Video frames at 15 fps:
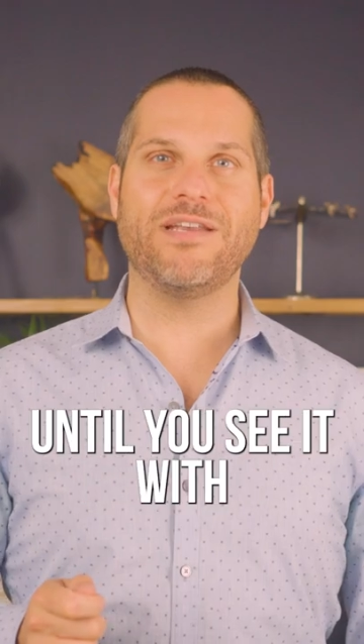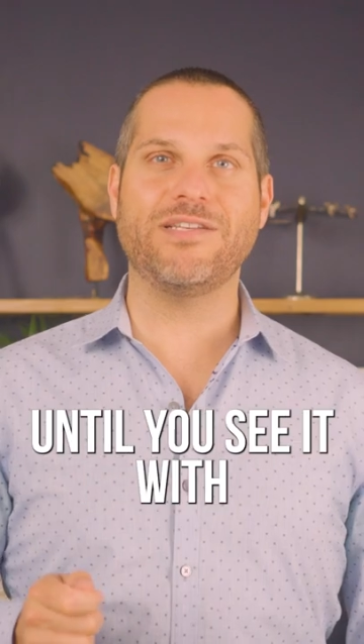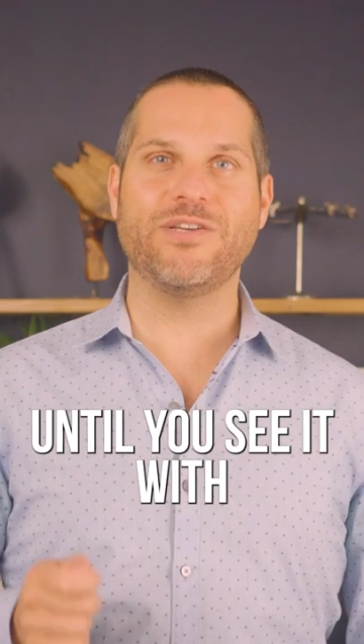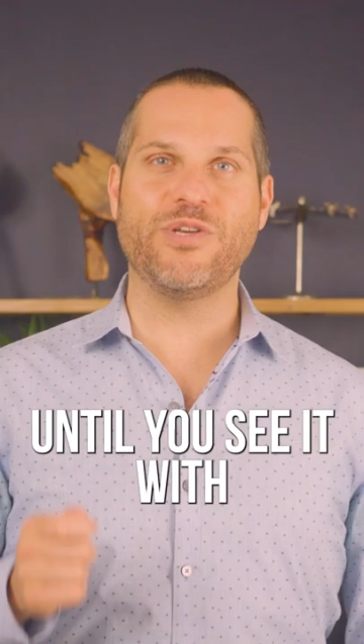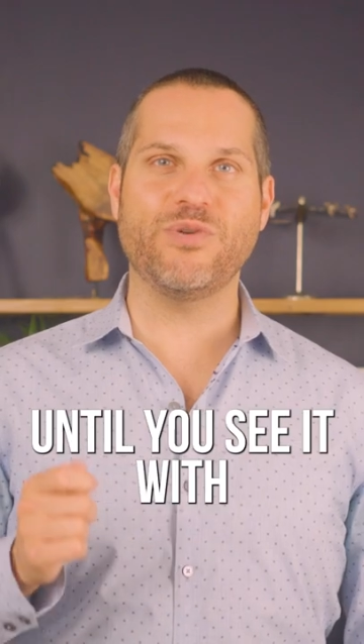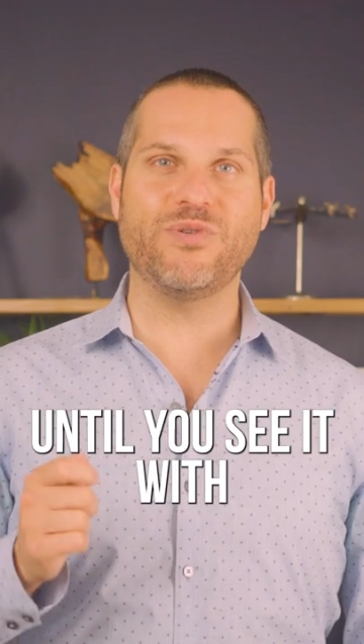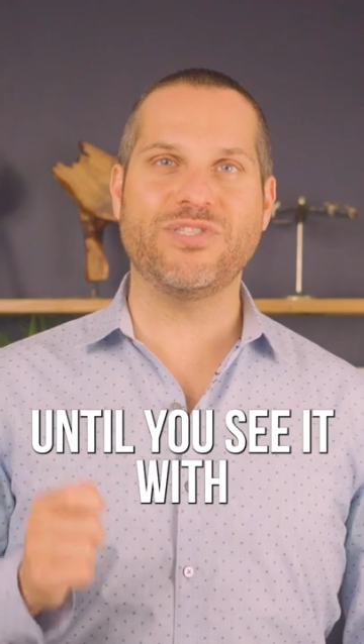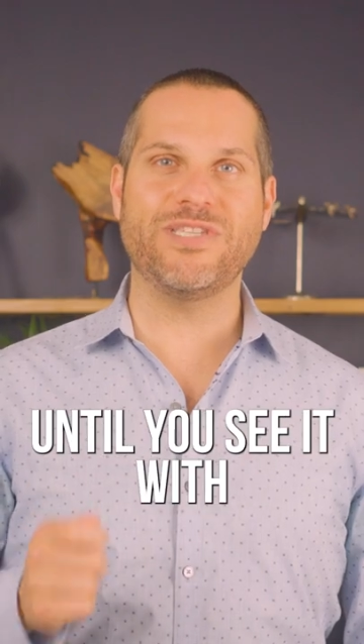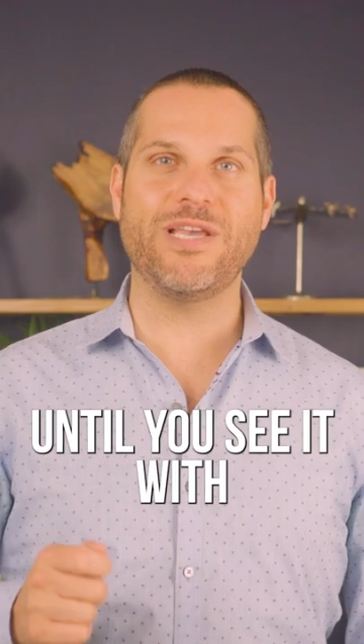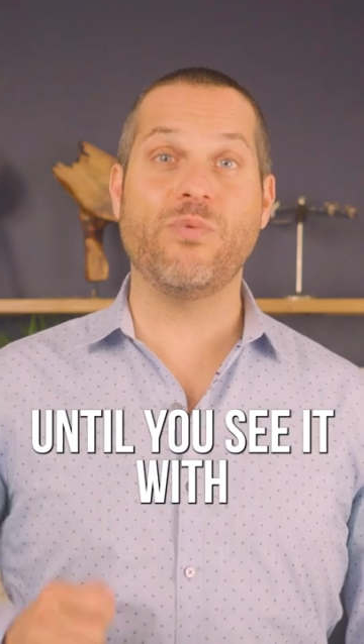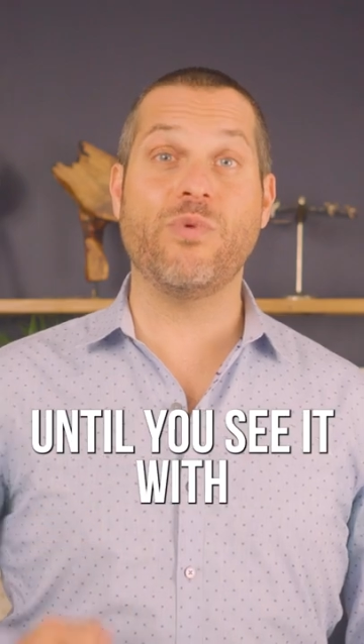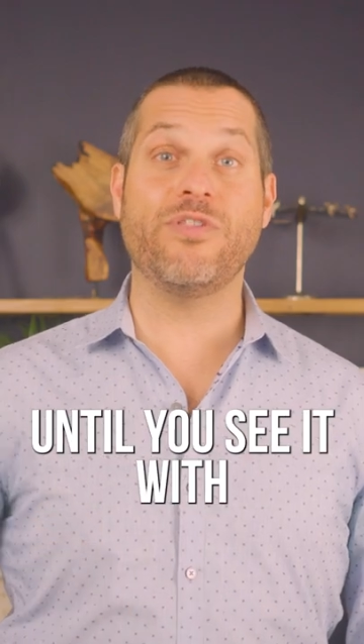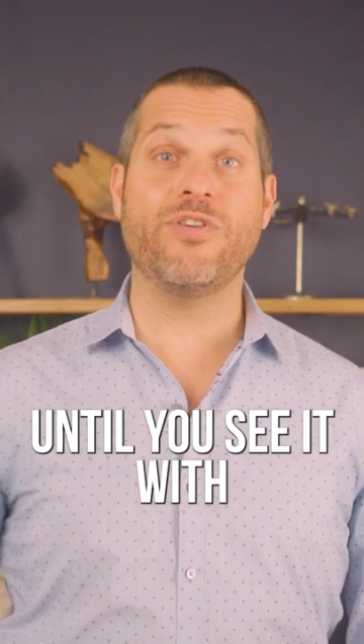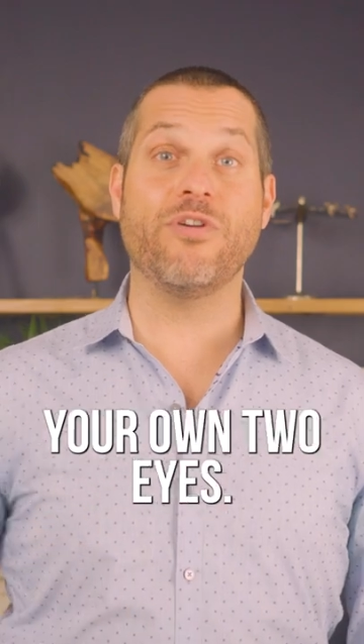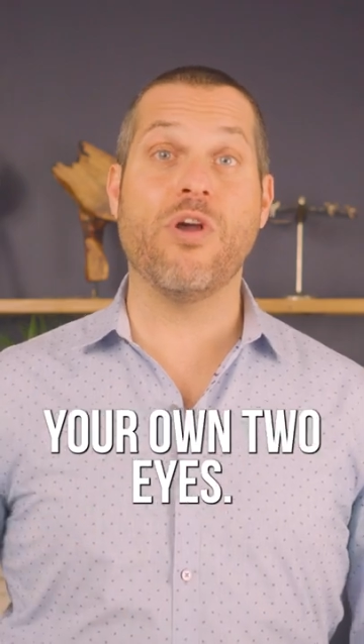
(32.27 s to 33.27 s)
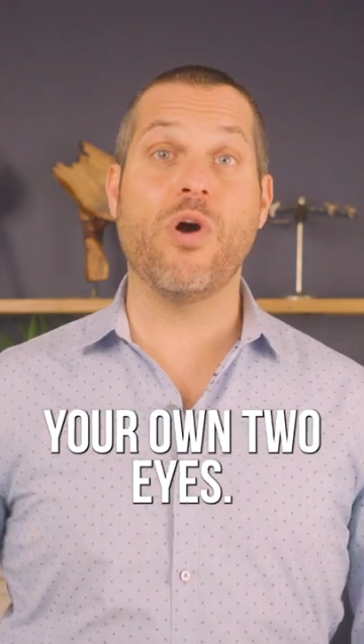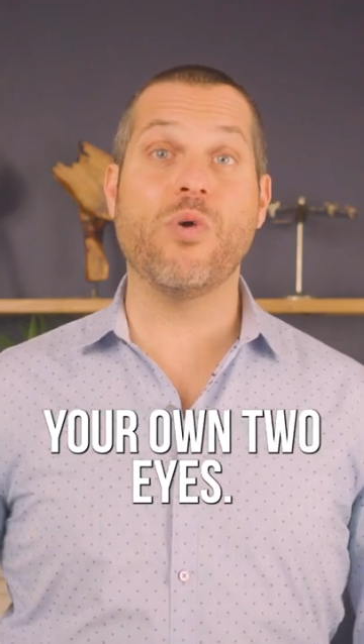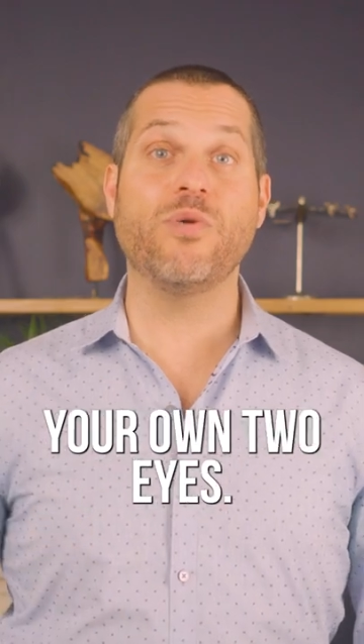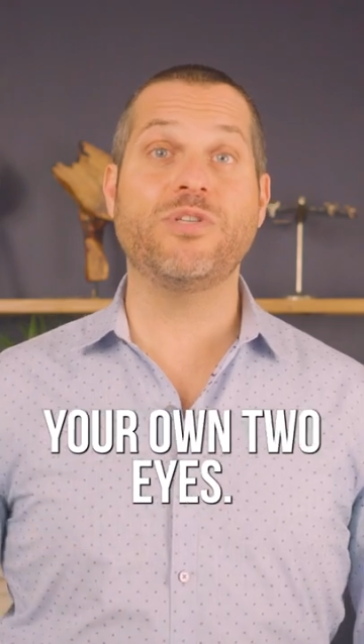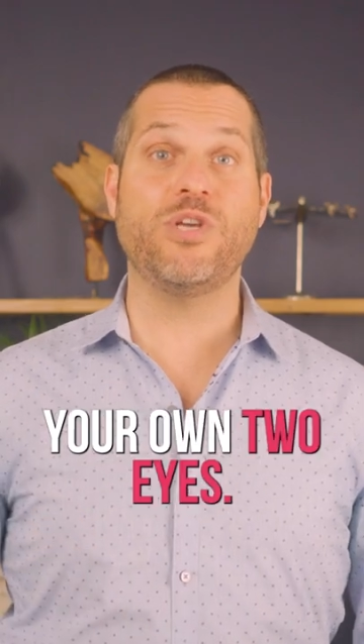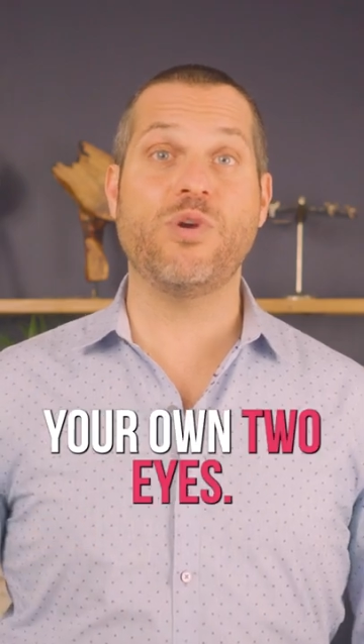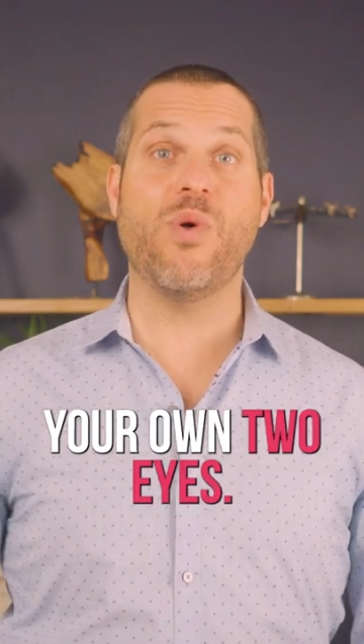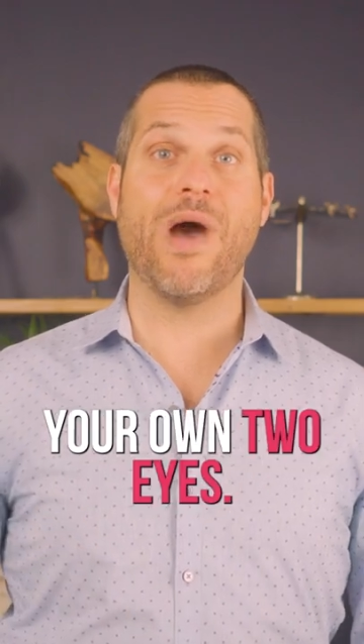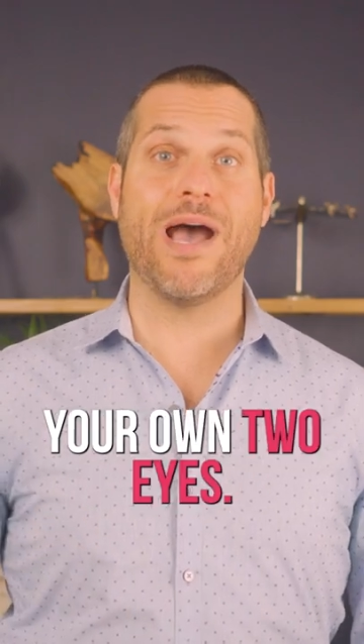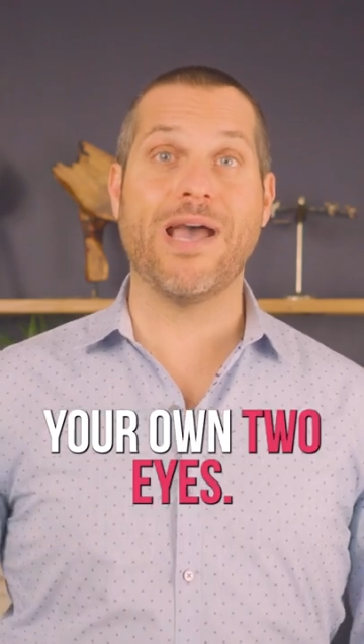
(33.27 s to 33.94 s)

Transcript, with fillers: until you see it with your own two